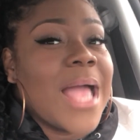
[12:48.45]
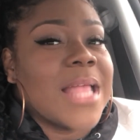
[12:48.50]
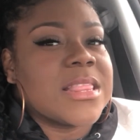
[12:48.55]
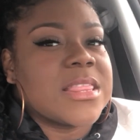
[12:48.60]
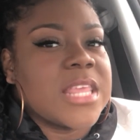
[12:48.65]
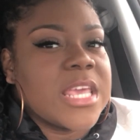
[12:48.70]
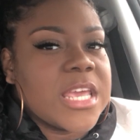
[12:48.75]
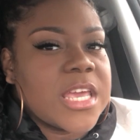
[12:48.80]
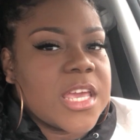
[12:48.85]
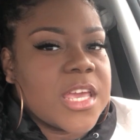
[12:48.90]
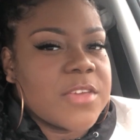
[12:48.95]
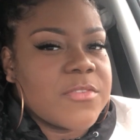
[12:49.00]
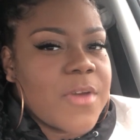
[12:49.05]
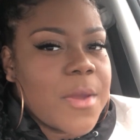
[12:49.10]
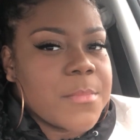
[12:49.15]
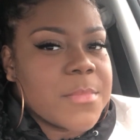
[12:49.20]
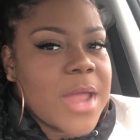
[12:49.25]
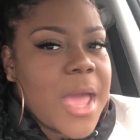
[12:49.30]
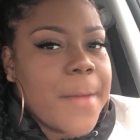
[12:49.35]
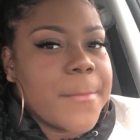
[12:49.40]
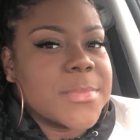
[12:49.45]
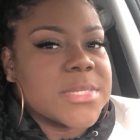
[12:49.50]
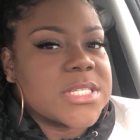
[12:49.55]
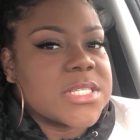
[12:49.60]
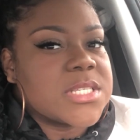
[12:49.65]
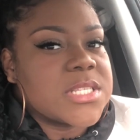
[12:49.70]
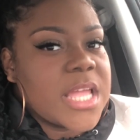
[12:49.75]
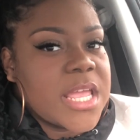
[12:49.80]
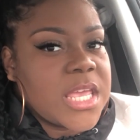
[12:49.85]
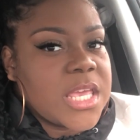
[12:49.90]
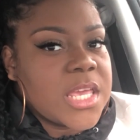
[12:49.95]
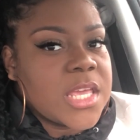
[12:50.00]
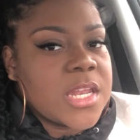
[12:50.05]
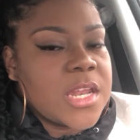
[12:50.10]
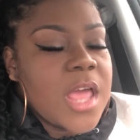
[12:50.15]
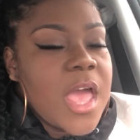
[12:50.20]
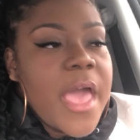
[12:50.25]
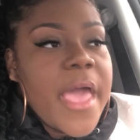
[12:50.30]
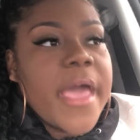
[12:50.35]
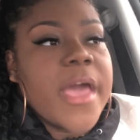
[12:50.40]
I think, if I'm not mistaken.